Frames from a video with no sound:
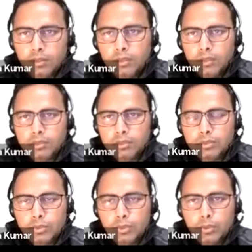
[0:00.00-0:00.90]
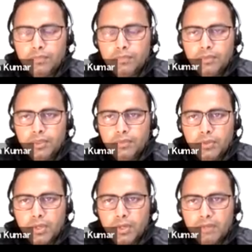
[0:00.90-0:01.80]
So if you
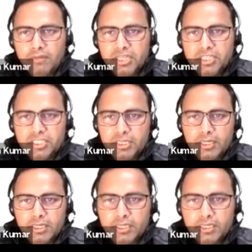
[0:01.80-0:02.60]
have any shape like this,